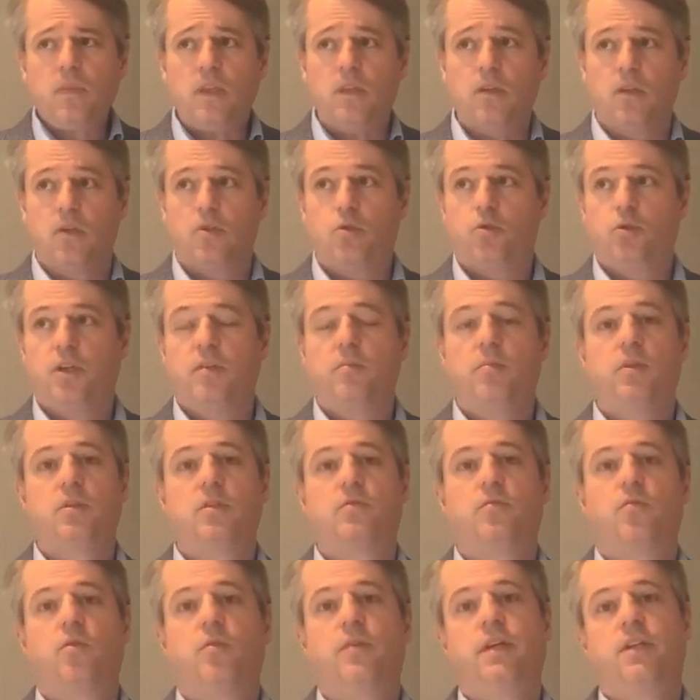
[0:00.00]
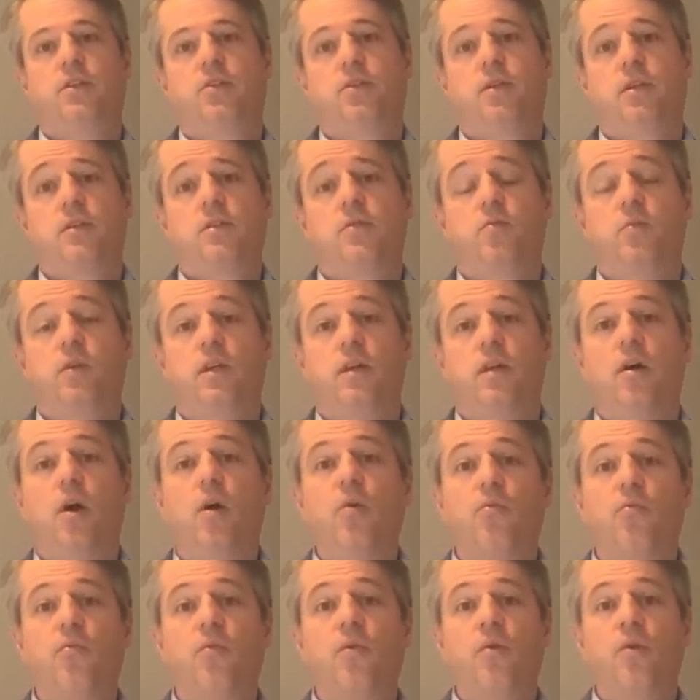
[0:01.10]
The treatments for HS will
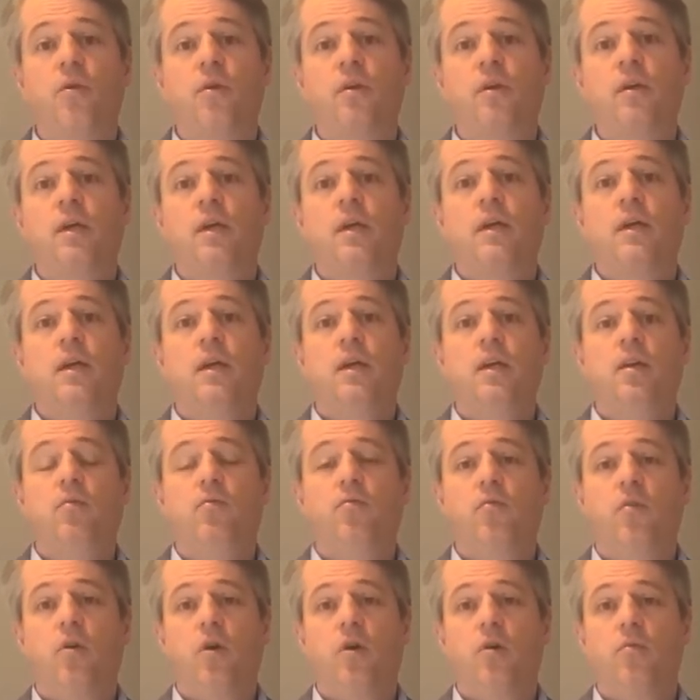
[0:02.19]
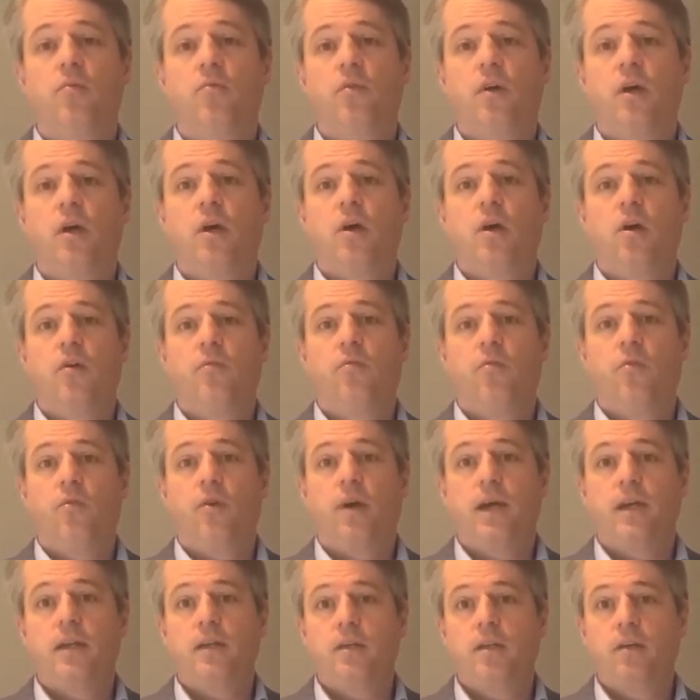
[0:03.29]
often involve a
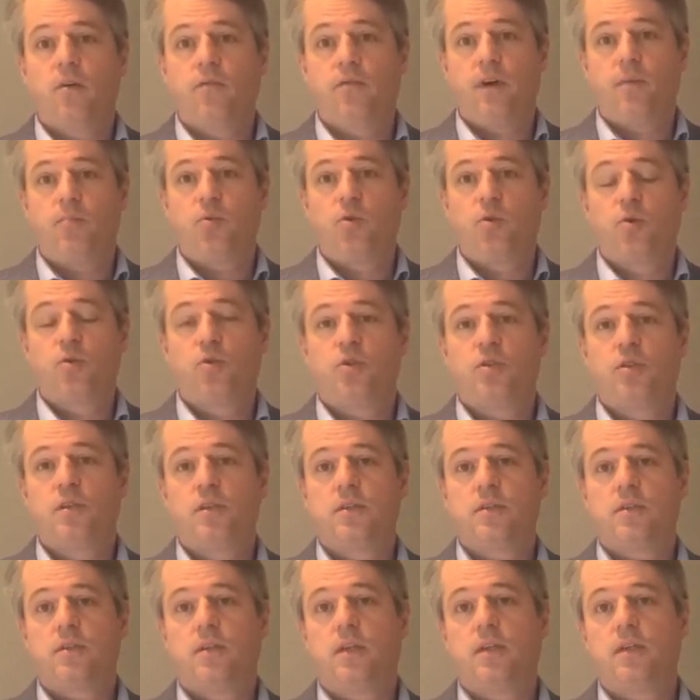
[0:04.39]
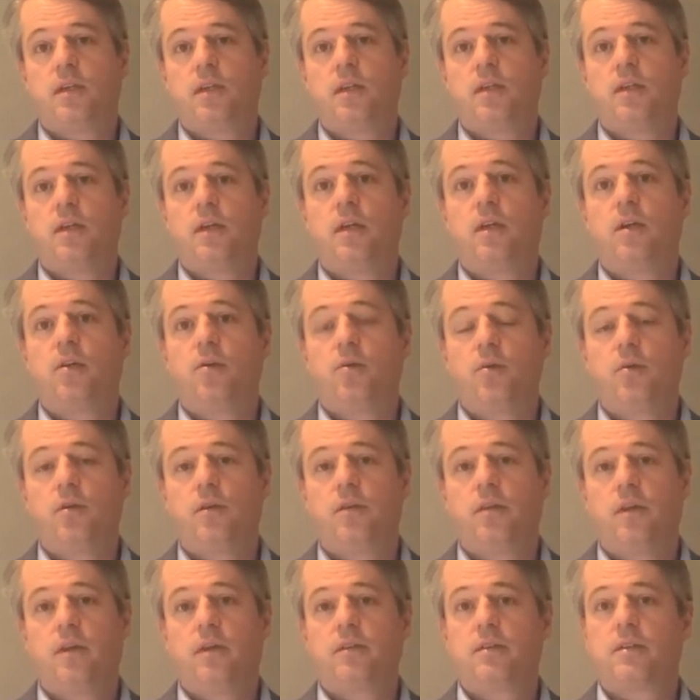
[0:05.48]
variety of approaches that can include
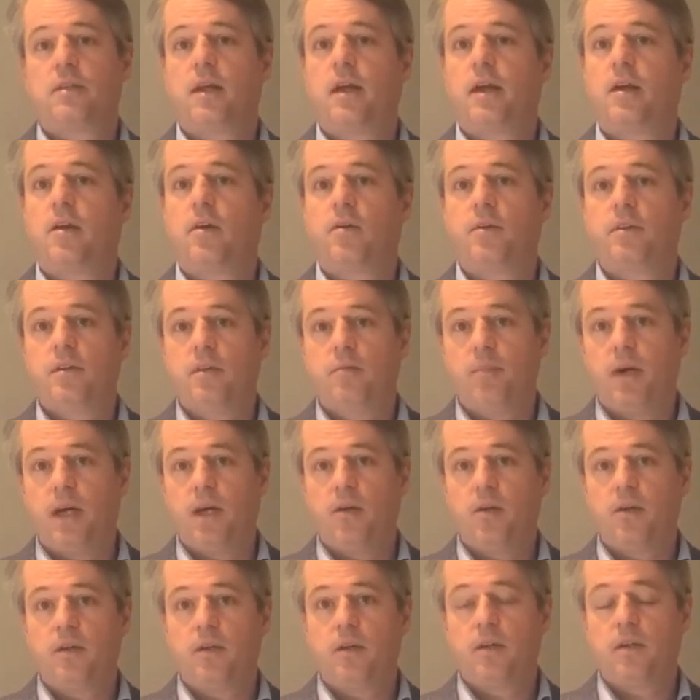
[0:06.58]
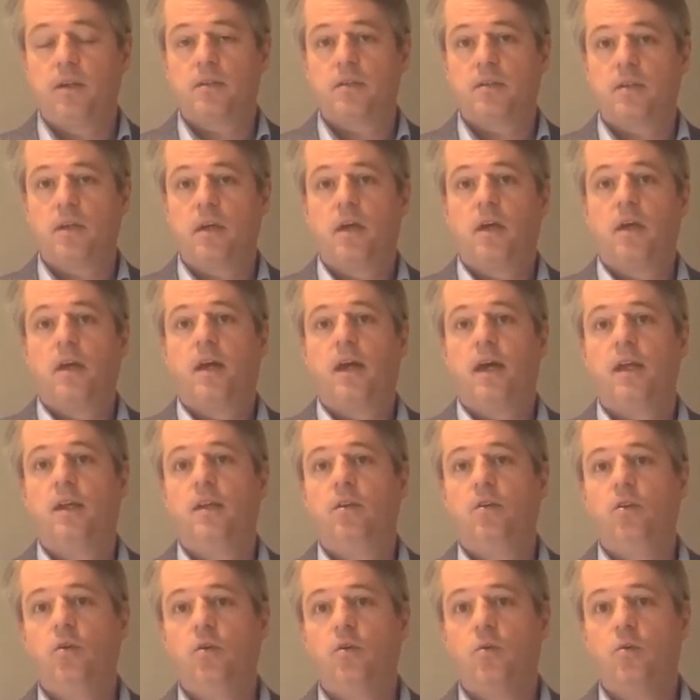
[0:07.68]
things like antibiotics
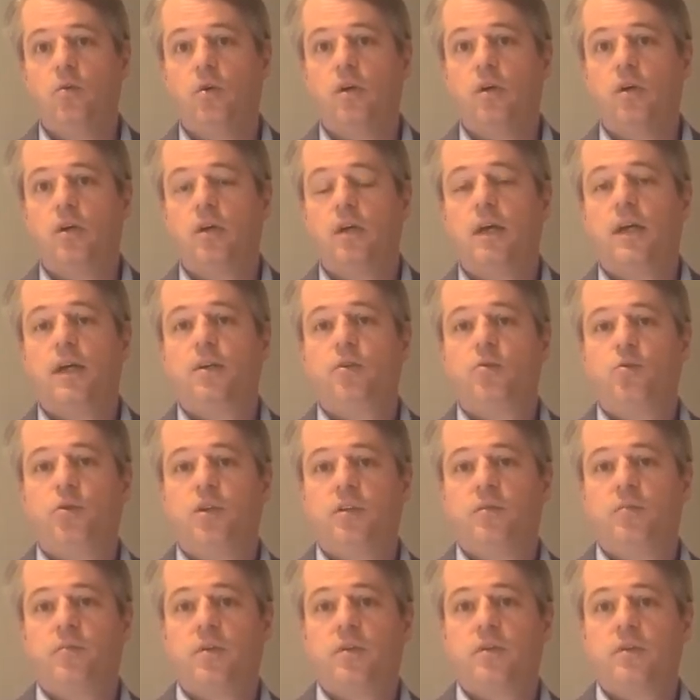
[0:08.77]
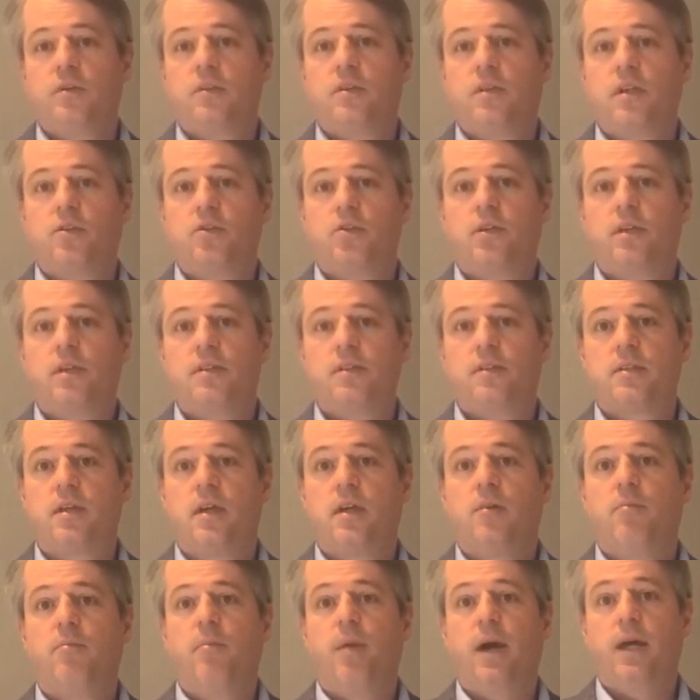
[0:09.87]
and newer treatments such as
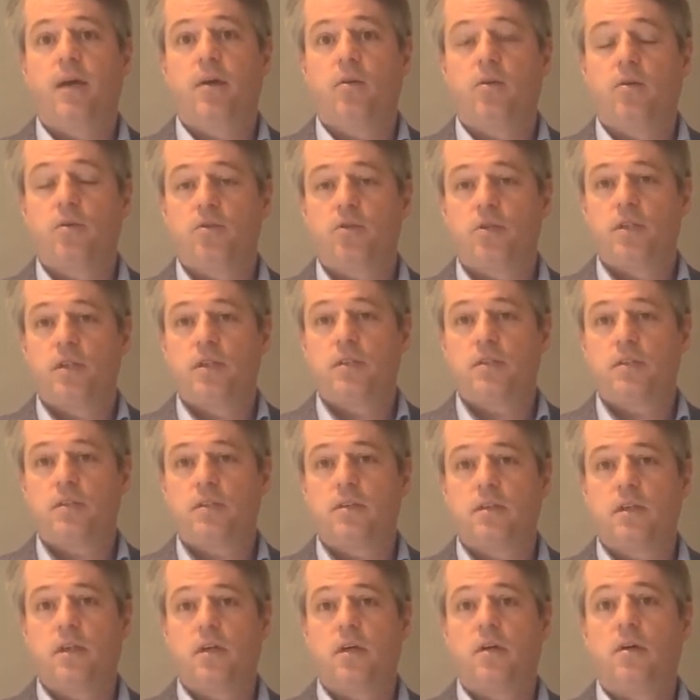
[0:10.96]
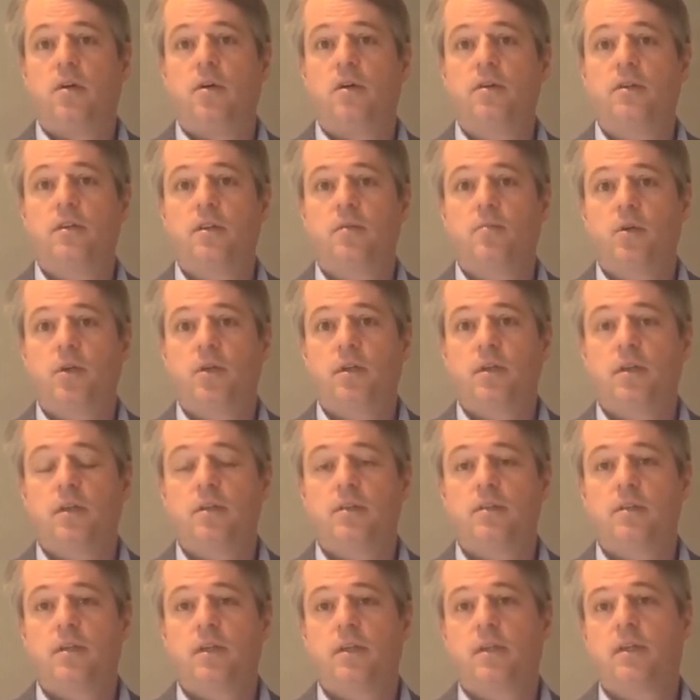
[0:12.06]
biologics. They are
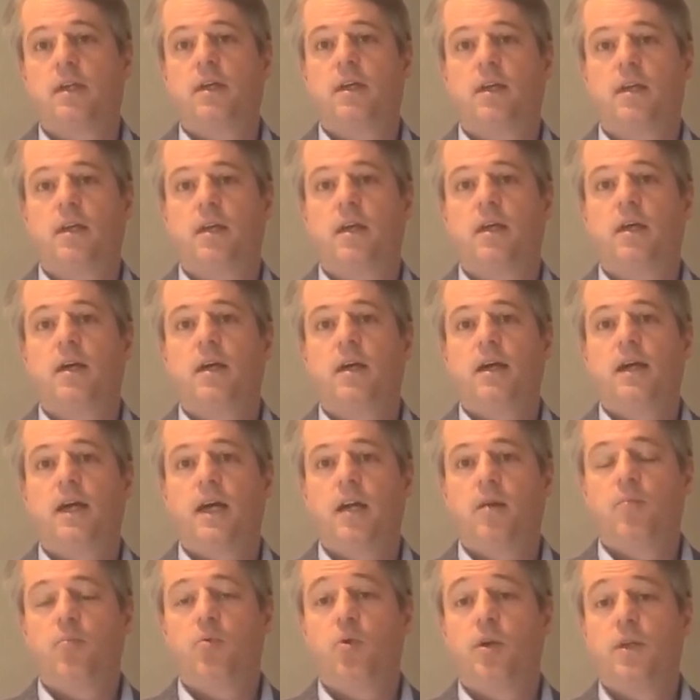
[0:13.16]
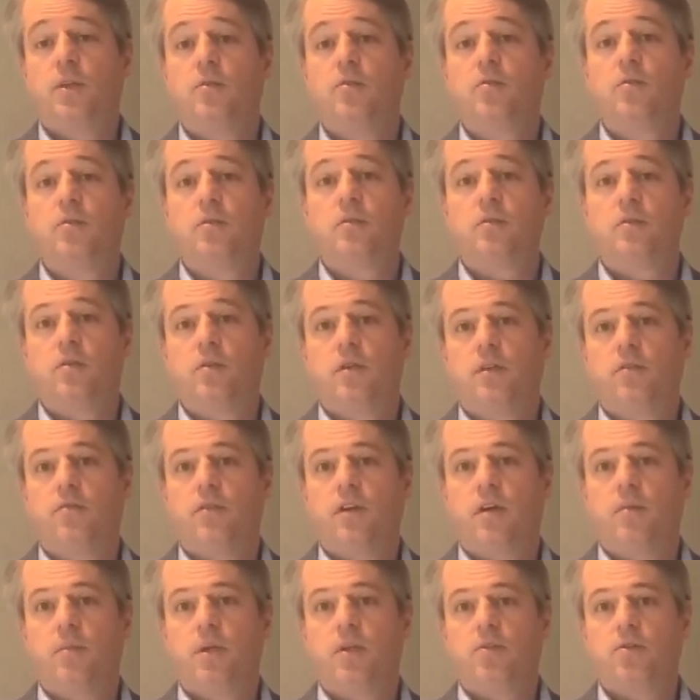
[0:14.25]
antibodies that can help reduce the
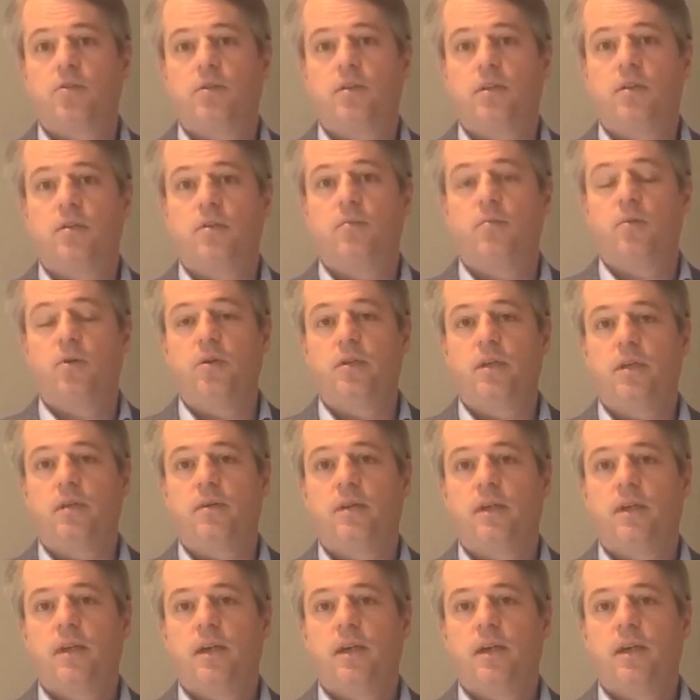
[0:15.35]
inflammation in the body.